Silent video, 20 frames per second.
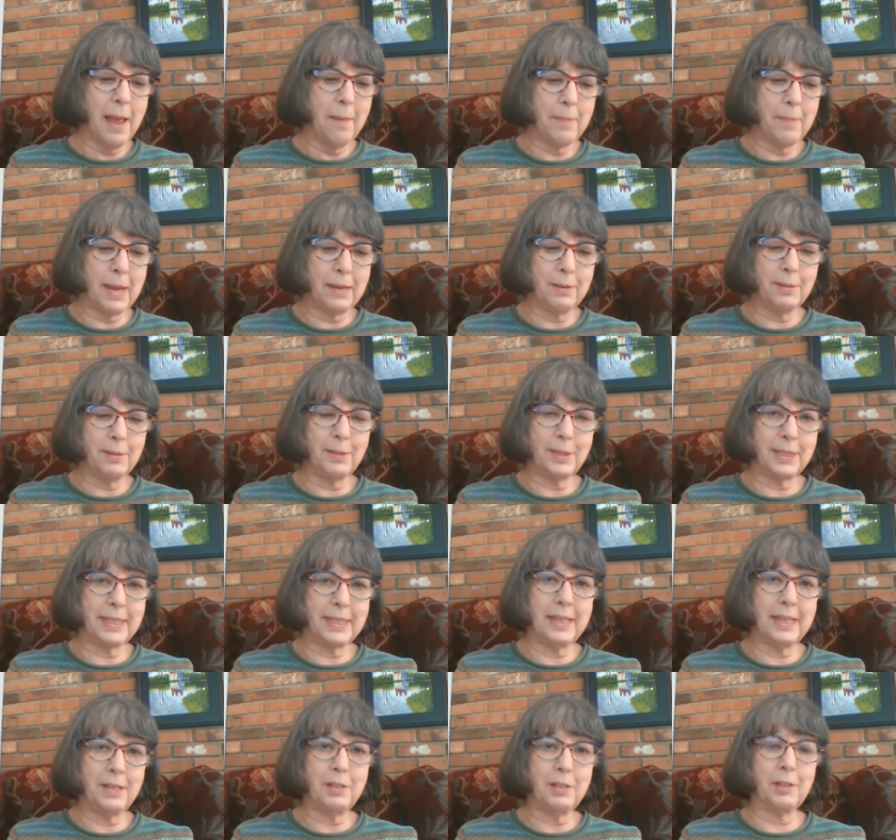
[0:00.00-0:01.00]
May you
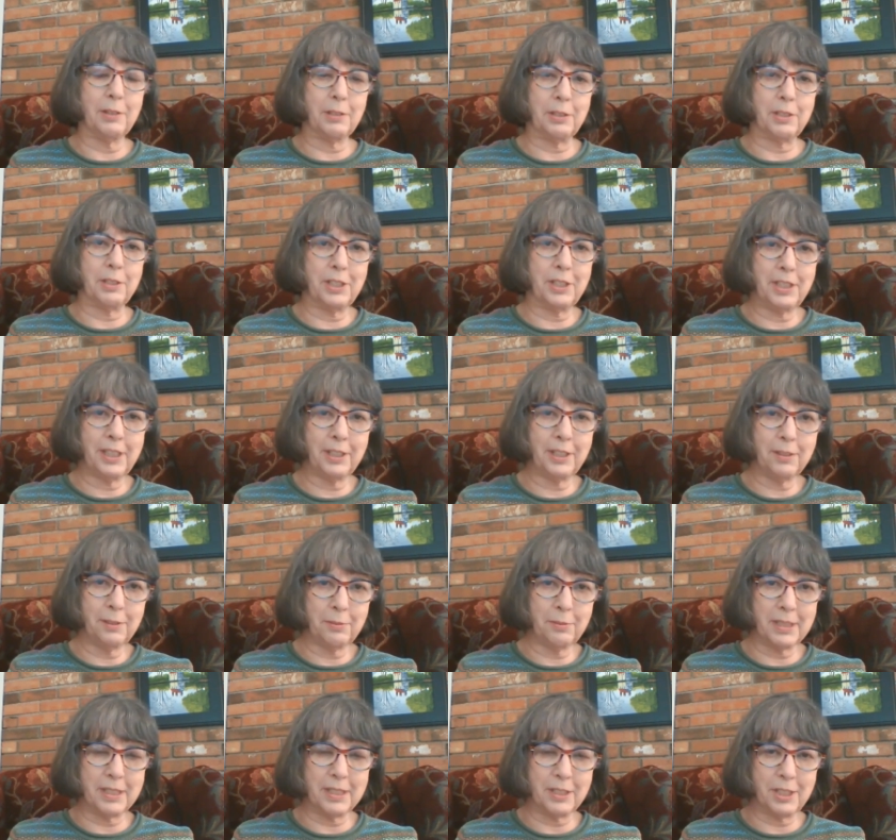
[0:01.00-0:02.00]
see your
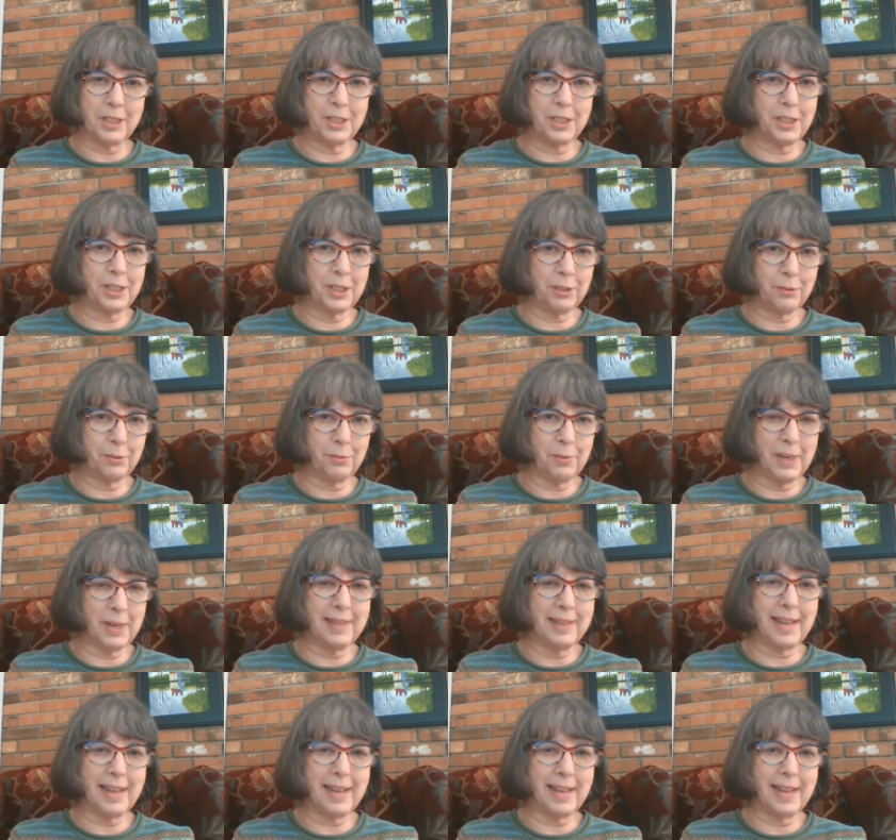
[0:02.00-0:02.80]
children's children.